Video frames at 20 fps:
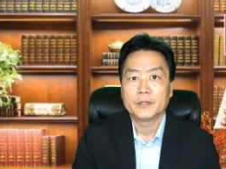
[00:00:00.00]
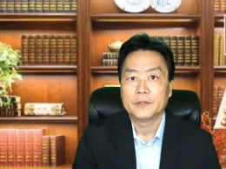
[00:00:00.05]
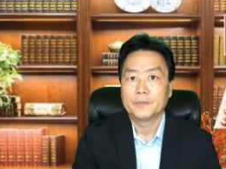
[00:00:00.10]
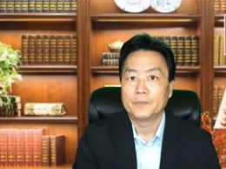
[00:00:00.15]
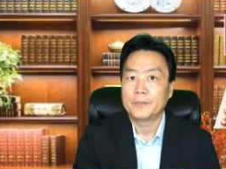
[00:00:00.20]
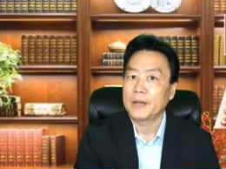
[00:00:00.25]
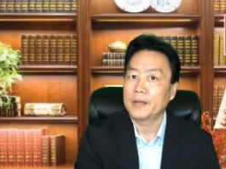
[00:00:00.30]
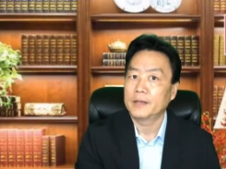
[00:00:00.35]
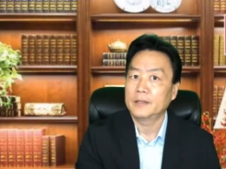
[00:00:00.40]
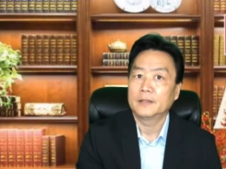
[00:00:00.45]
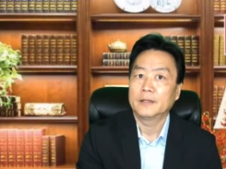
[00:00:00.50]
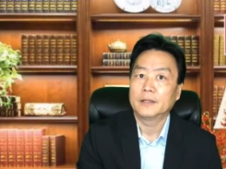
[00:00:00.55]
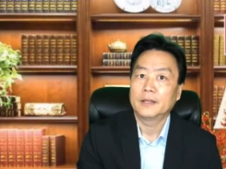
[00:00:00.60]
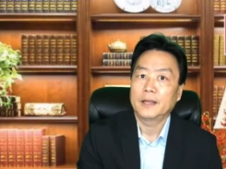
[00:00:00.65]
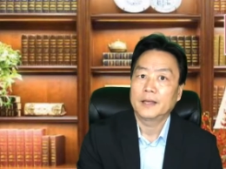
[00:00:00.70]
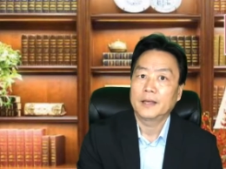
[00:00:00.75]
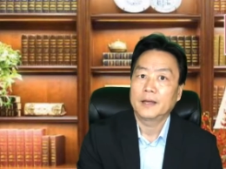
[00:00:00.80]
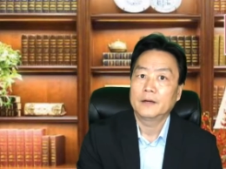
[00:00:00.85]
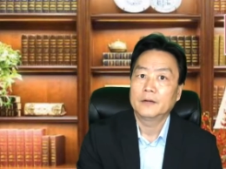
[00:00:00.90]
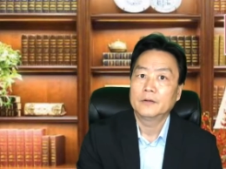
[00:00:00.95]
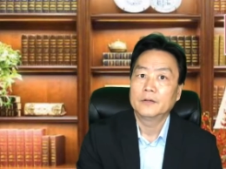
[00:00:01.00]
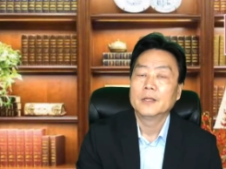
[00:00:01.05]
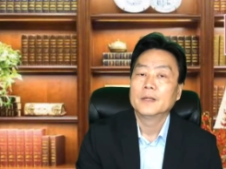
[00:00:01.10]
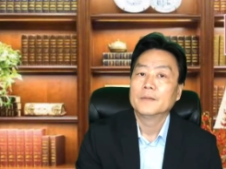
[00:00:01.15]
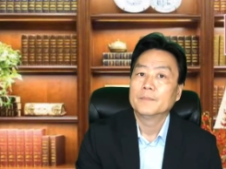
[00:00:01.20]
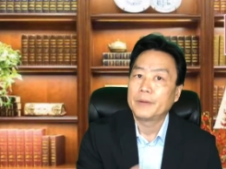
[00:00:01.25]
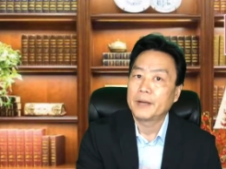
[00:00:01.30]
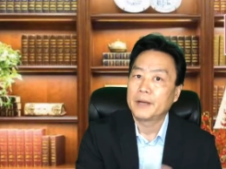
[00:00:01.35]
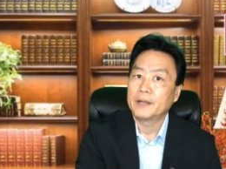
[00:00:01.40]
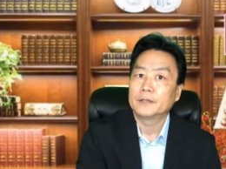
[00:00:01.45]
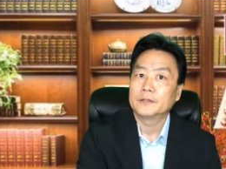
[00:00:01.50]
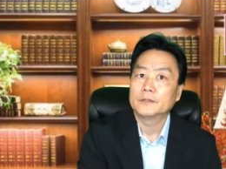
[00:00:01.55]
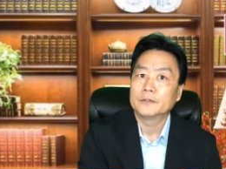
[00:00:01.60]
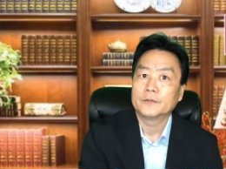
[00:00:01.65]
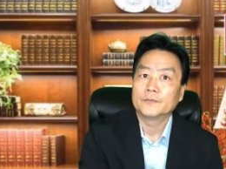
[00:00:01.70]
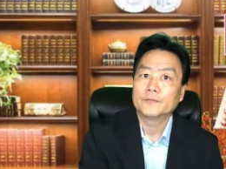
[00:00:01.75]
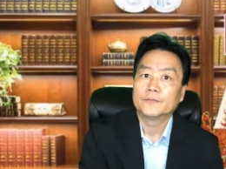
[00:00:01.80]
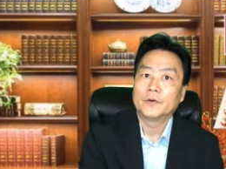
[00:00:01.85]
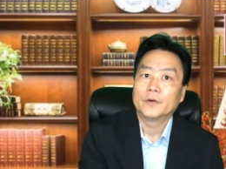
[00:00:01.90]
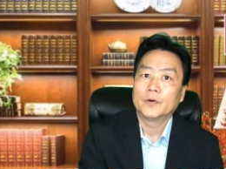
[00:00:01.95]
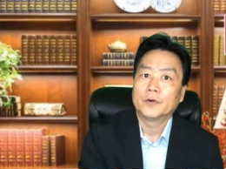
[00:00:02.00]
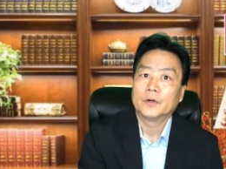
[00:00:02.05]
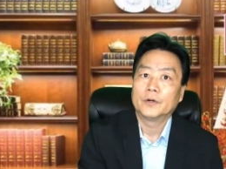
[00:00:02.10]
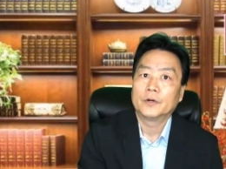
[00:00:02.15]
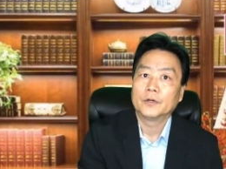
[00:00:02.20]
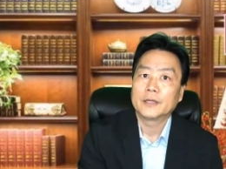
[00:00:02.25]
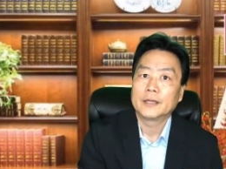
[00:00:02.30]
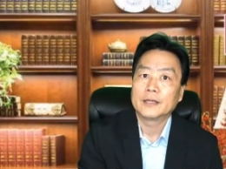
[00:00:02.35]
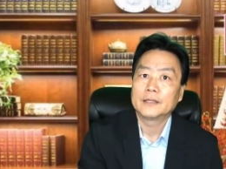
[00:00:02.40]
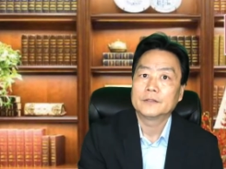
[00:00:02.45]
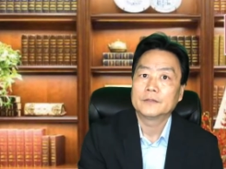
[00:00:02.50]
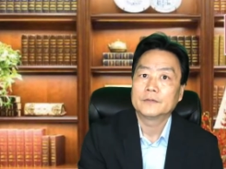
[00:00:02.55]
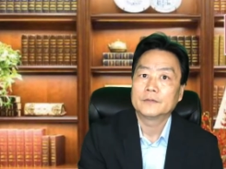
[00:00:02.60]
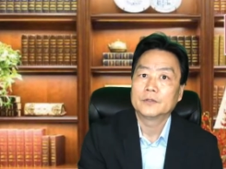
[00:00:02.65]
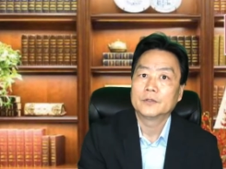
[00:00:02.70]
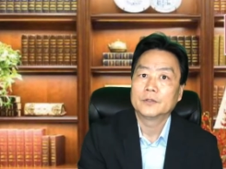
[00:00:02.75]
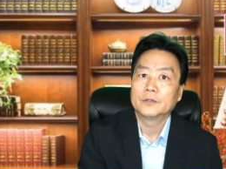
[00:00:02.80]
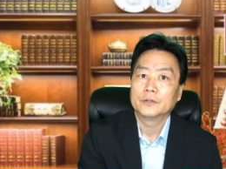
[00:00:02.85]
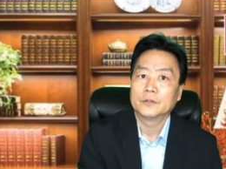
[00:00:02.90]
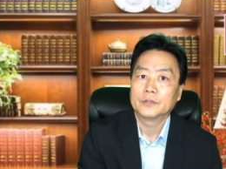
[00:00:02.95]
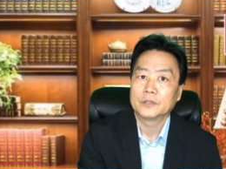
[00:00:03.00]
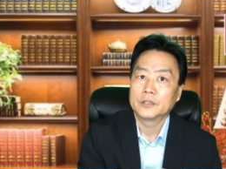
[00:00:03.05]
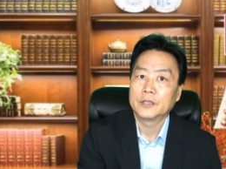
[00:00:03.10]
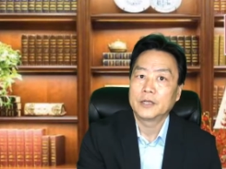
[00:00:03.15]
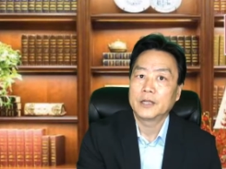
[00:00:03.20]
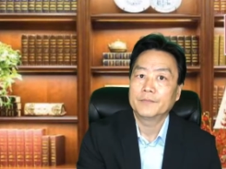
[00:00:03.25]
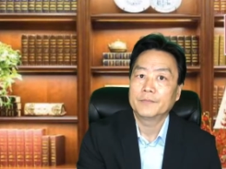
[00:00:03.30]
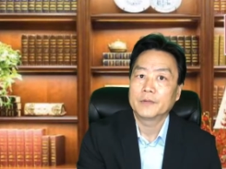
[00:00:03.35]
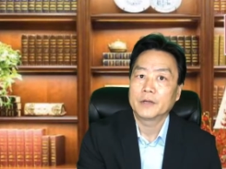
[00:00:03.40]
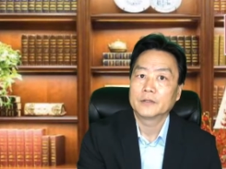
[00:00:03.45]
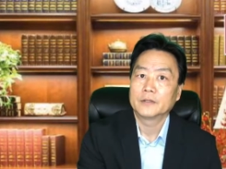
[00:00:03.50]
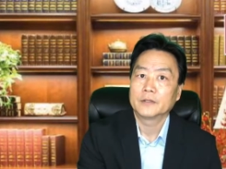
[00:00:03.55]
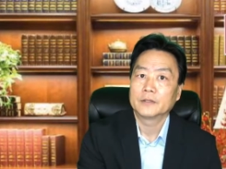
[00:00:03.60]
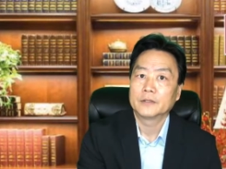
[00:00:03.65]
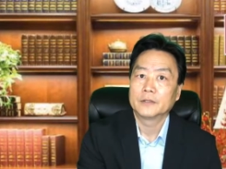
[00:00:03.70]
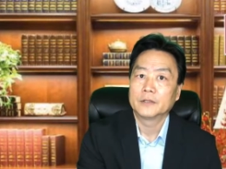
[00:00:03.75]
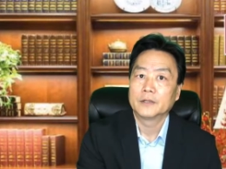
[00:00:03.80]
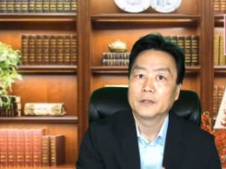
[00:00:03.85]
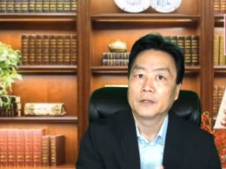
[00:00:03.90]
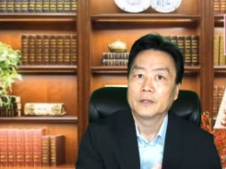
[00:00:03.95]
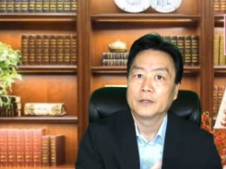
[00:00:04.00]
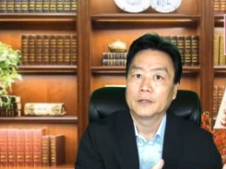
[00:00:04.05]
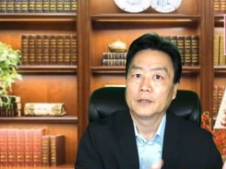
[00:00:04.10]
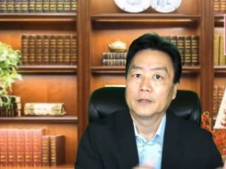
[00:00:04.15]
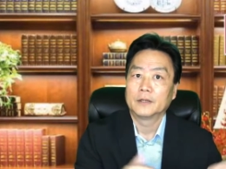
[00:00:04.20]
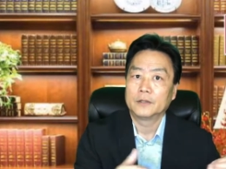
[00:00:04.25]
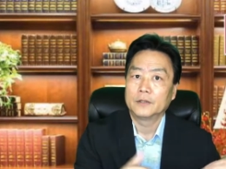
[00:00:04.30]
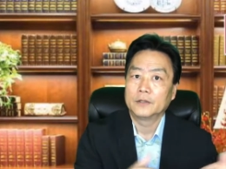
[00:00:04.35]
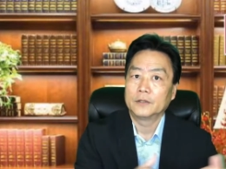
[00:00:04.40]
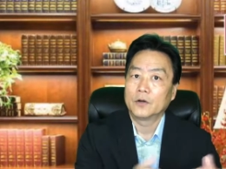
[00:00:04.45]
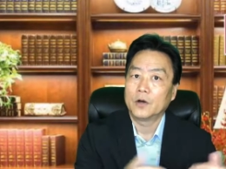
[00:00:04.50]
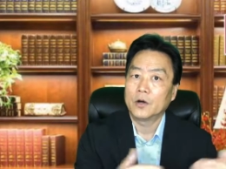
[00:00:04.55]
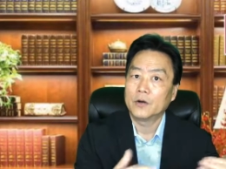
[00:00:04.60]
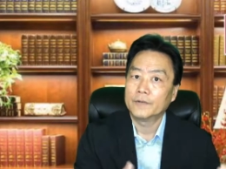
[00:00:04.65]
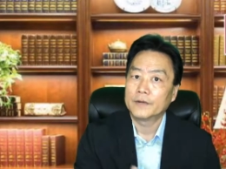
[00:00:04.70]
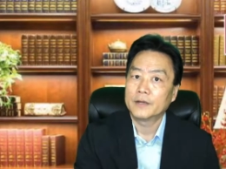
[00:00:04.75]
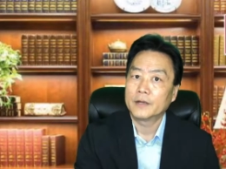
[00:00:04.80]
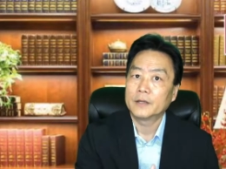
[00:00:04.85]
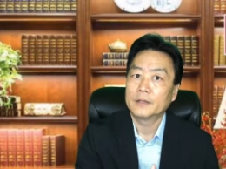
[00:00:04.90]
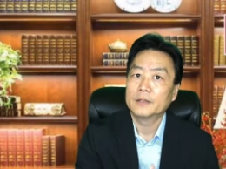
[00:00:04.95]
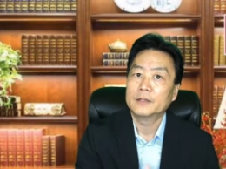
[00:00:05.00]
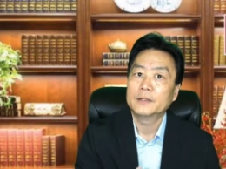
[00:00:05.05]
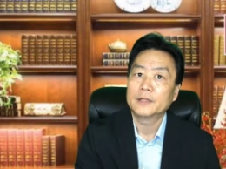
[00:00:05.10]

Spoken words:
bed layout, bed for kids to sleep on the overnight.